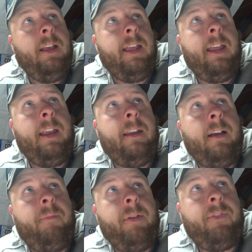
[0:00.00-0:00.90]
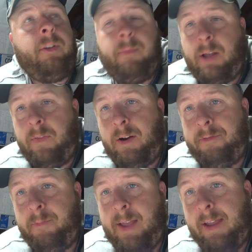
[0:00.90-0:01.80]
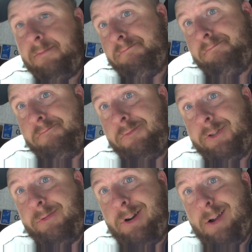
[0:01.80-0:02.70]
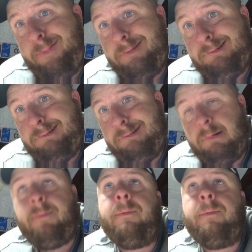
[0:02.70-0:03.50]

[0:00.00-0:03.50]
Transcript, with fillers: and uh, build something on there from that. See what happens. I don't know.